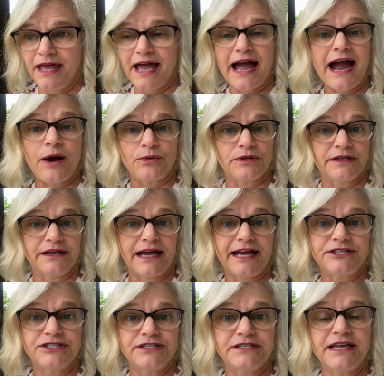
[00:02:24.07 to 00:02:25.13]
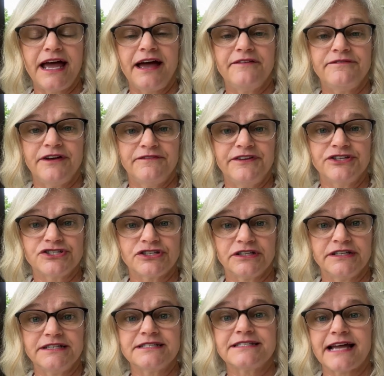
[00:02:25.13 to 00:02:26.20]
hourly. I did have
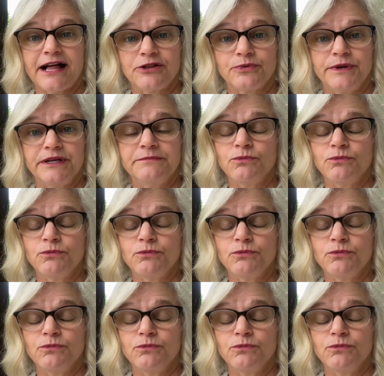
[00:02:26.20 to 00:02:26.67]
eventually salaried,